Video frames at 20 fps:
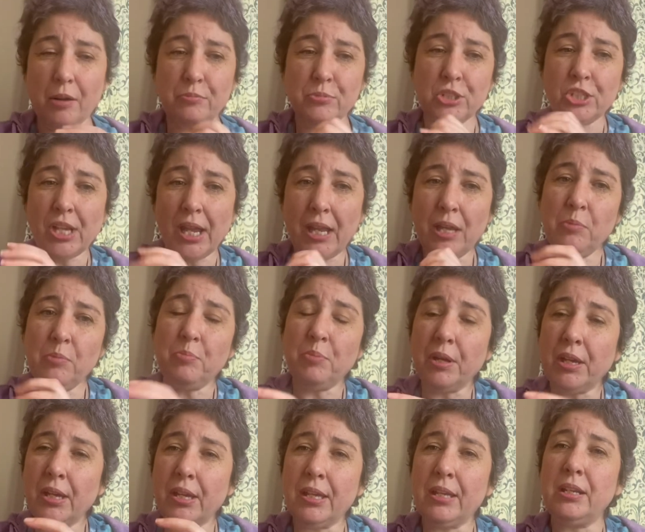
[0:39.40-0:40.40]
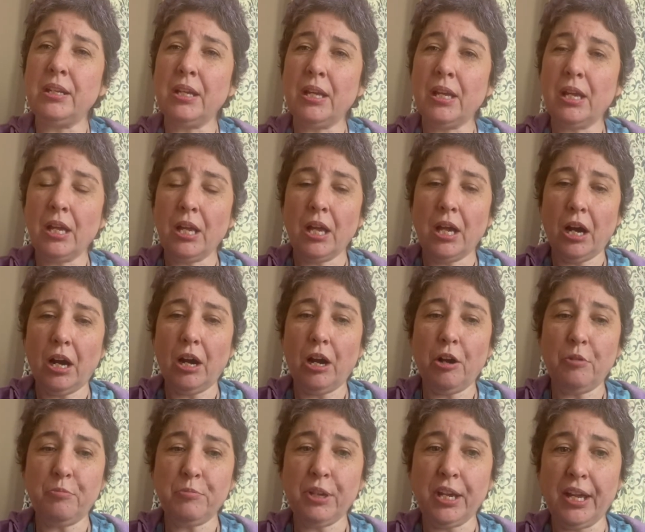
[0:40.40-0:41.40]
shape it.
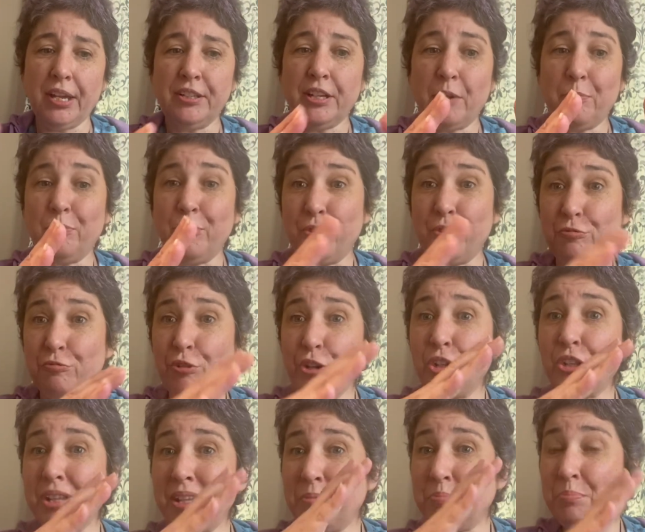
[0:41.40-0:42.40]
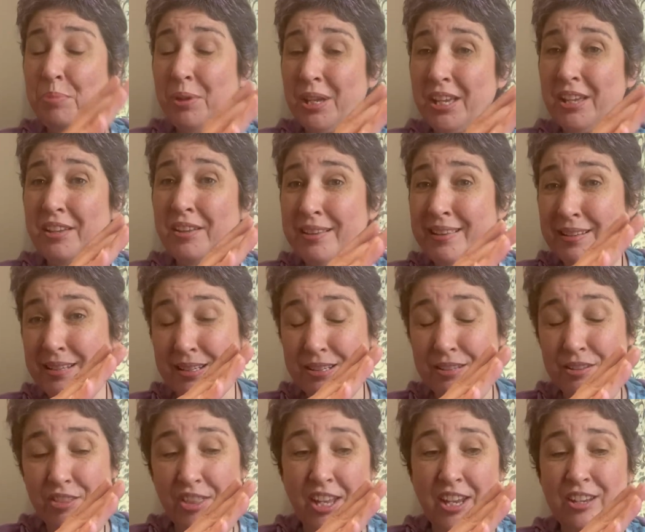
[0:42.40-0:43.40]
You end up with really big
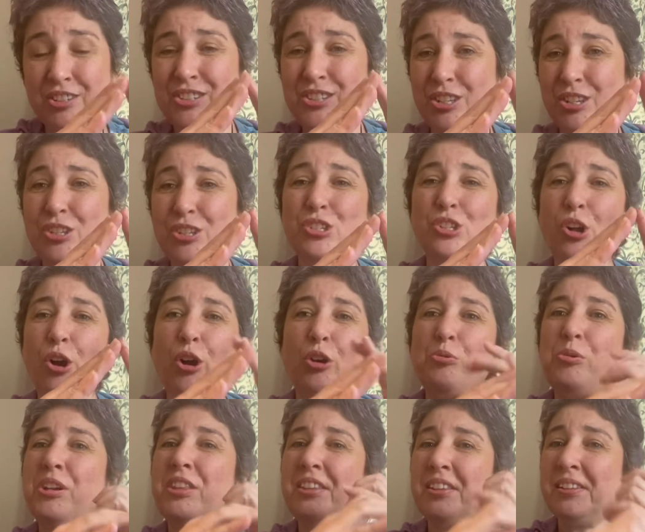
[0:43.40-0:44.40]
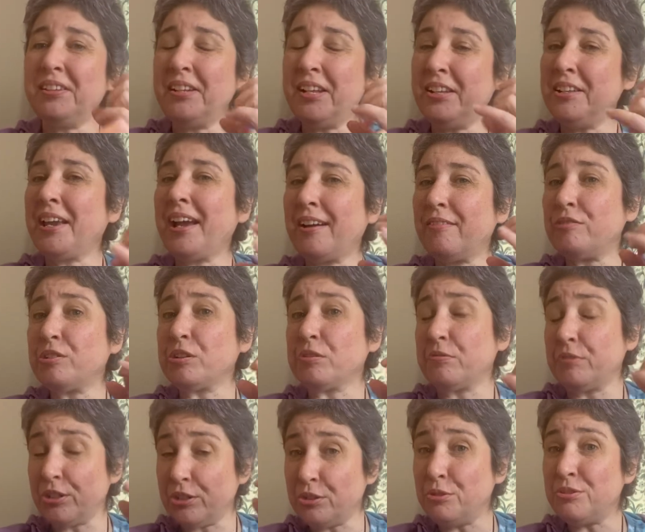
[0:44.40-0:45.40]
things to start with, and then you have to
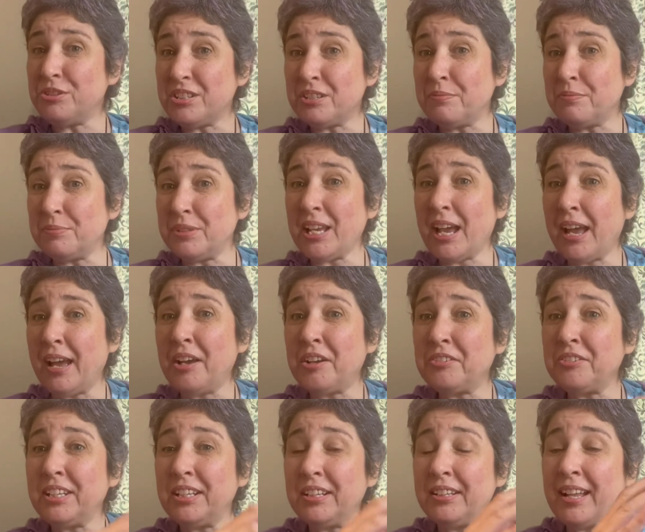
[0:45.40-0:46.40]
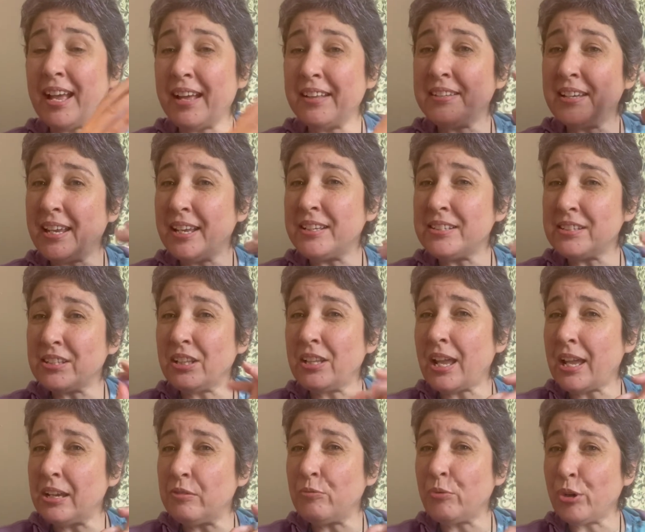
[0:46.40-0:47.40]
reduce them down, and that takes a
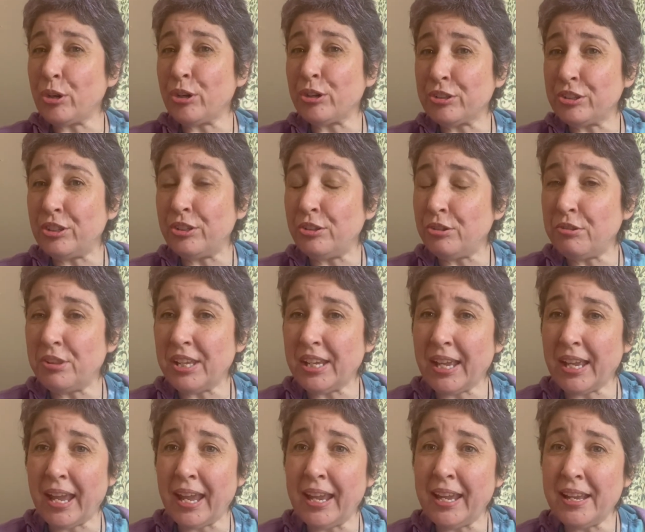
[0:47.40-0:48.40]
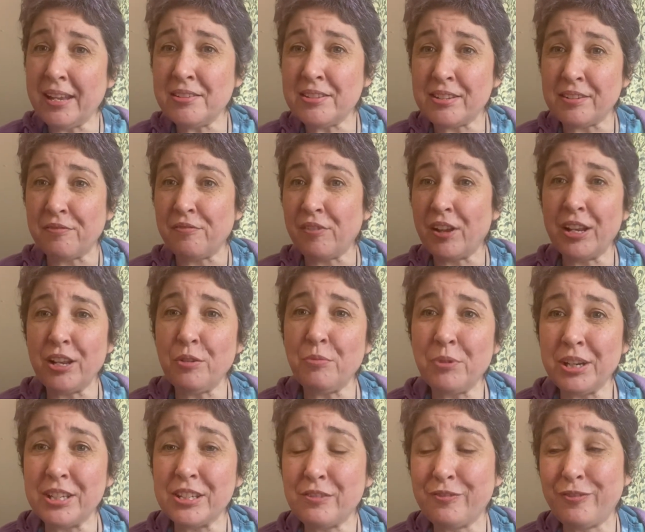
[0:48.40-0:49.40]
lot of work to do the canes, if
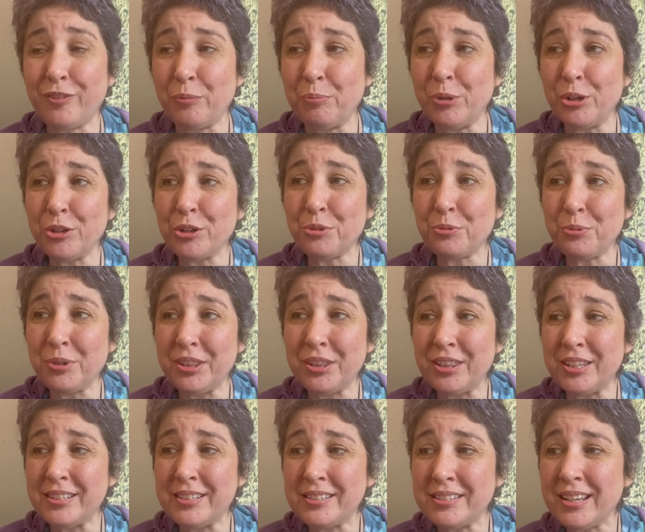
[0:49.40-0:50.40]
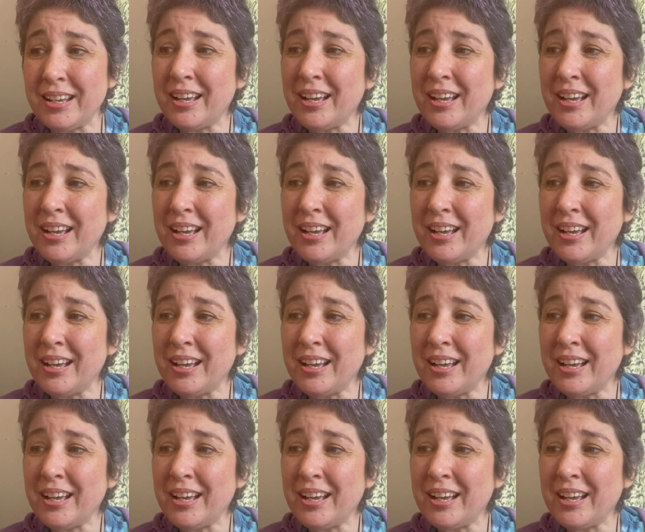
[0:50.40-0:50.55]
anyone is familiar with this